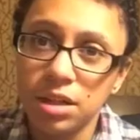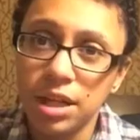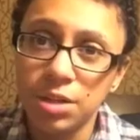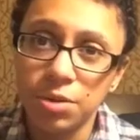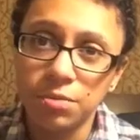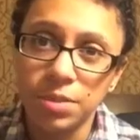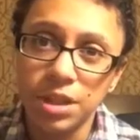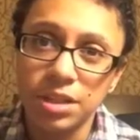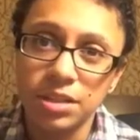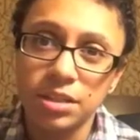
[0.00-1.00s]
anyone
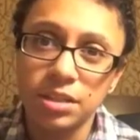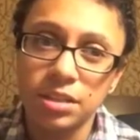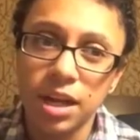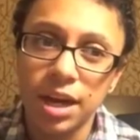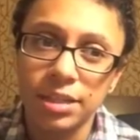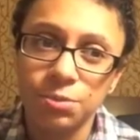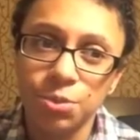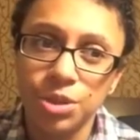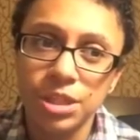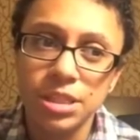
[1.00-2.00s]
because I
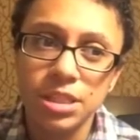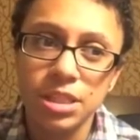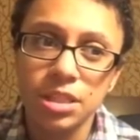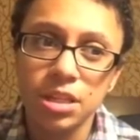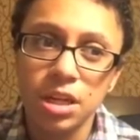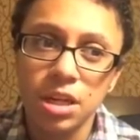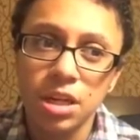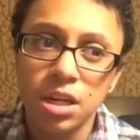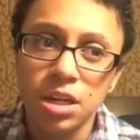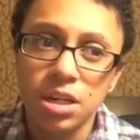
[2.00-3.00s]
really see
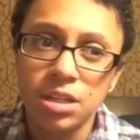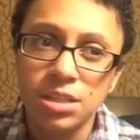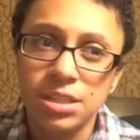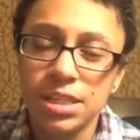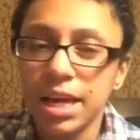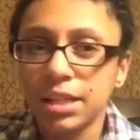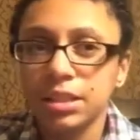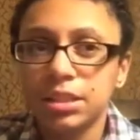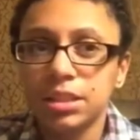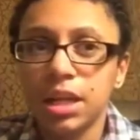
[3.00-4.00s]

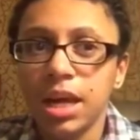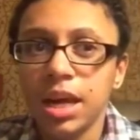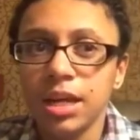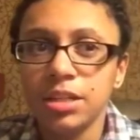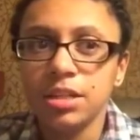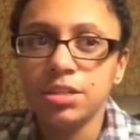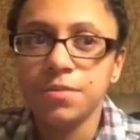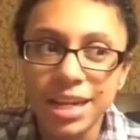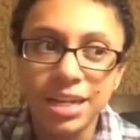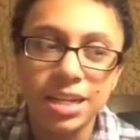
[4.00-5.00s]
sex and
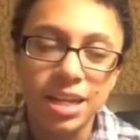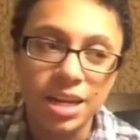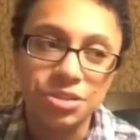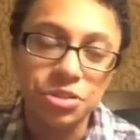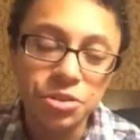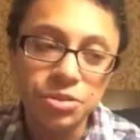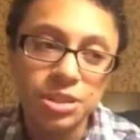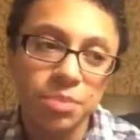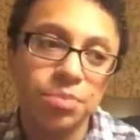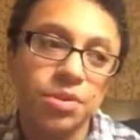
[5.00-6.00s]
dating as two
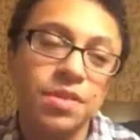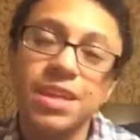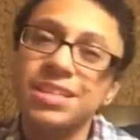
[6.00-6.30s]
separate